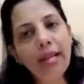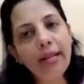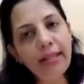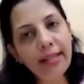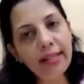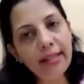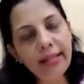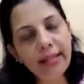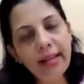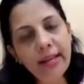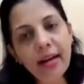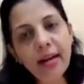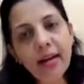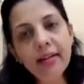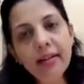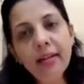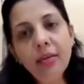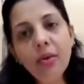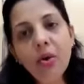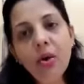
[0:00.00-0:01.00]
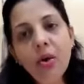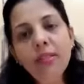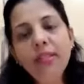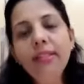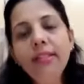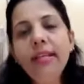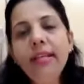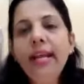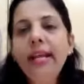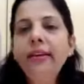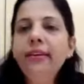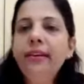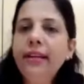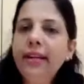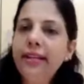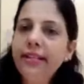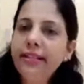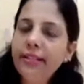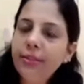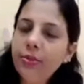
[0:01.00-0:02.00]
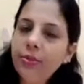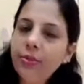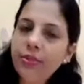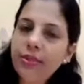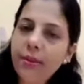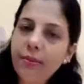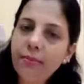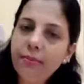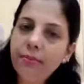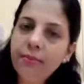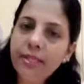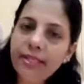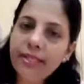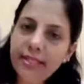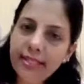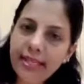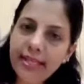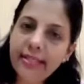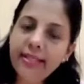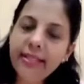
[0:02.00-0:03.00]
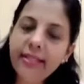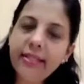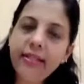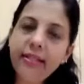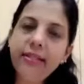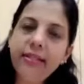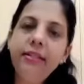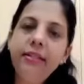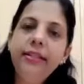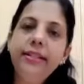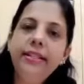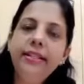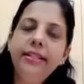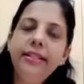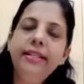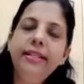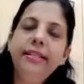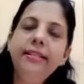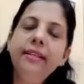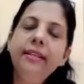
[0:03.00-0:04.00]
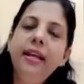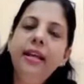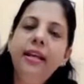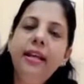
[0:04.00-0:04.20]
then there are other causes like related to some disease, internal disease,